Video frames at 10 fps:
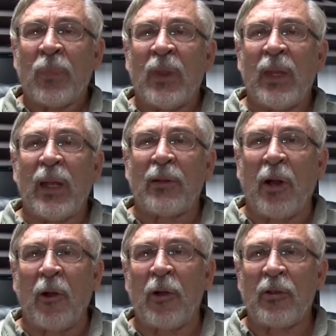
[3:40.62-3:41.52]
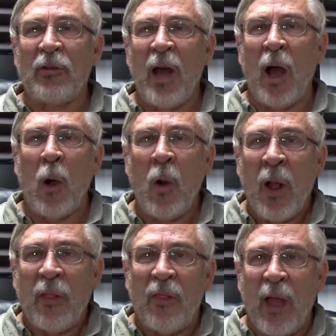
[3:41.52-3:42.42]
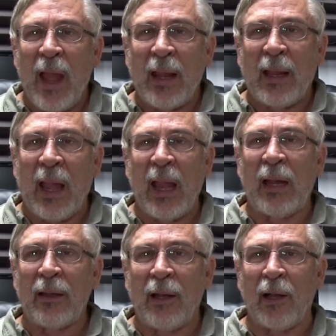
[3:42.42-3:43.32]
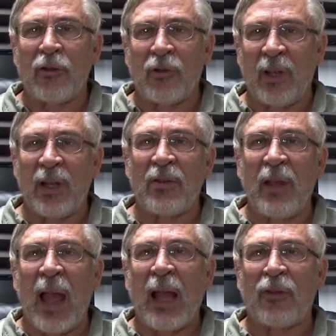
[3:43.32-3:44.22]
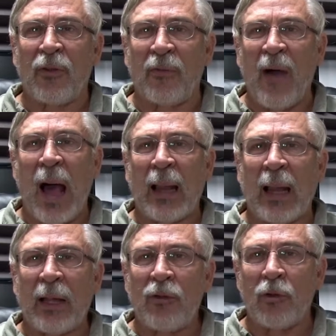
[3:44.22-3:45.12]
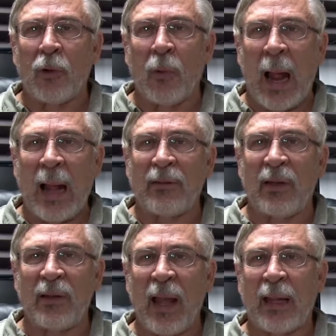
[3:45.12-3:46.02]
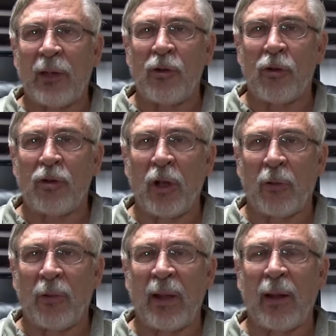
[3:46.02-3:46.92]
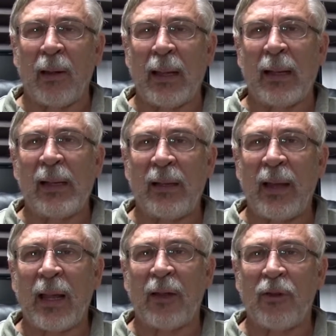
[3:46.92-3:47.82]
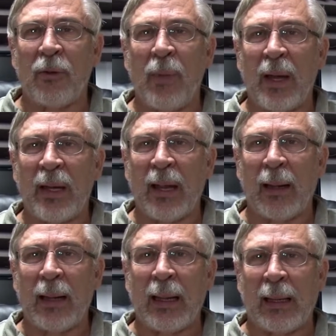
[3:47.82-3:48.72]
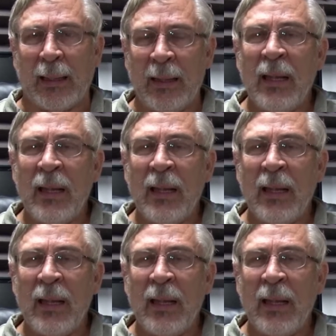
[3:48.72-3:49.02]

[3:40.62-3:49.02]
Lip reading: The attorneys know they can't touch these guys for violating your rights and taking your children illegally and taking your money illegally.